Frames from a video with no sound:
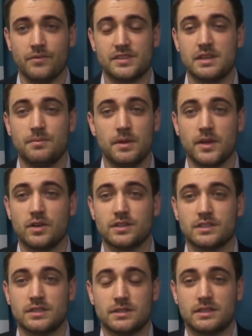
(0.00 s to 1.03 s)
simply
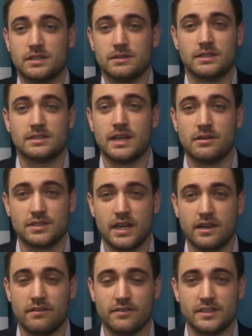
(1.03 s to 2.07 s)
because the sales
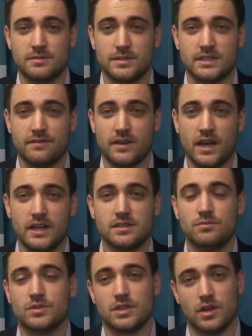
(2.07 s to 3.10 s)
cycle of this specific
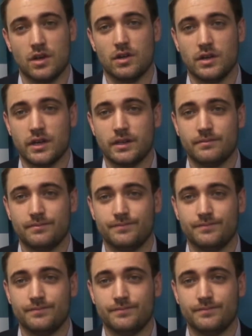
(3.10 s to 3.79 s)
item was a lot longer.